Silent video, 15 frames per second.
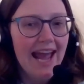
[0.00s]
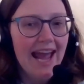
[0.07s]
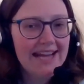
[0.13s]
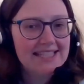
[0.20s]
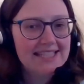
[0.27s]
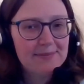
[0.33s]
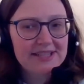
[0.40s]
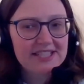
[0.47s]

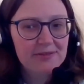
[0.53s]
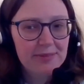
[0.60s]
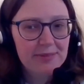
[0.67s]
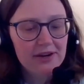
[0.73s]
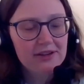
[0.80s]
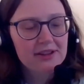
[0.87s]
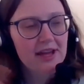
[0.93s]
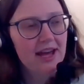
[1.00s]
it's a bit of
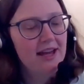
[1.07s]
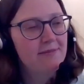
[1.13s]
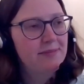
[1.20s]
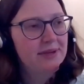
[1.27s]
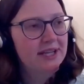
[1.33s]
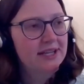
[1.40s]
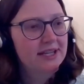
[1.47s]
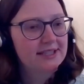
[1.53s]
both,
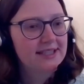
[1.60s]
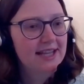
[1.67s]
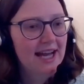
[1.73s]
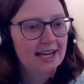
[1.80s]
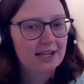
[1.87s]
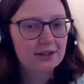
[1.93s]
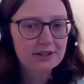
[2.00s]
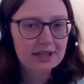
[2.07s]
because
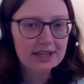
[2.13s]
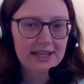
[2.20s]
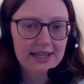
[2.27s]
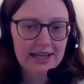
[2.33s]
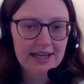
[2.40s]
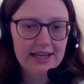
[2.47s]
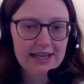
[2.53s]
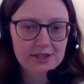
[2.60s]

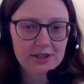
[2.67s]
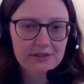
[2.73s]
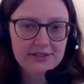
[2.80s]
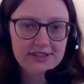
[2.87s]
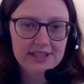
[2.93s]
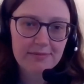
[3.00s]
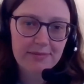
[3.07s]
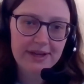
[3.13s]
cataloguing is often
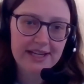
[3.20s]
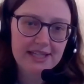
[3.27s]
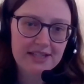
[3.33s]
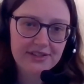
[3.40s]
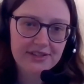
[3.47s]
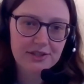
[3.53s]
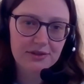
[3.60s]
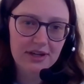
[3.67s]
done by
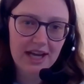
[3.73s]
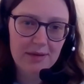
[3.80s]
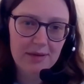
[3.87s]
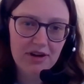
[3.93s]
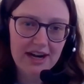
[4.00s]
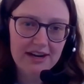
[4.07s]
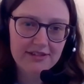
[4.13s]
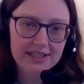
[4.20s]
individual
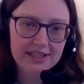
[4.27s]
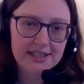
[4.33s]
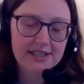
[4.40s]
librarians.